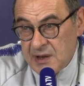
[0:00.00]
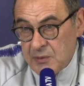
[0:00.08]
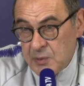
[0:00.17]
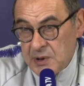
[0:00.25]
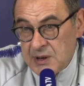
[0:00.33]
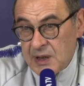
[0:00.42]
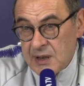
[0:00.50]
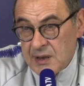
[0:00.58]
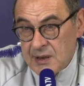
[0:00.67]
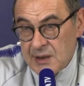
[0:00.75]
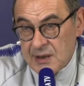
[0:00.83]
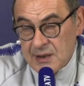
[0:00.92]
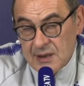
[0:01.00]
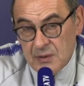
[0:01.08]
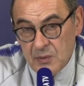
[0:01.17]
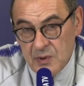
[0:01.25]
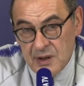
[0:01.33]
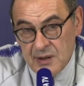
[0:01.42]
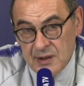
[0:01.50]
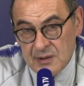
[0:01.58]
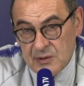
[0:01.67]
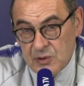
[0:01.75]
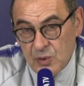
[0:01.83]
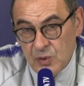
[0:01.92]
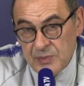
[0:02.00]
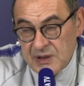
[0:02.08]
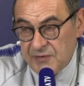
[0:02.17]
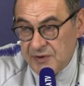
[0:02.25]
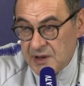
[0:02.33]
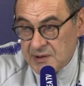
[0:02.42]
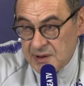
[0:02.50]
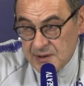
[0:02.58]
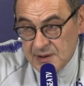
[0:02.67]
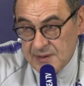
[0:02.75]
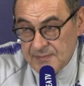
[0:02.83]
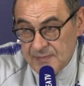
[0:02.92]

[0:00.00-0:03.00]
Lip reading: with two midfielders,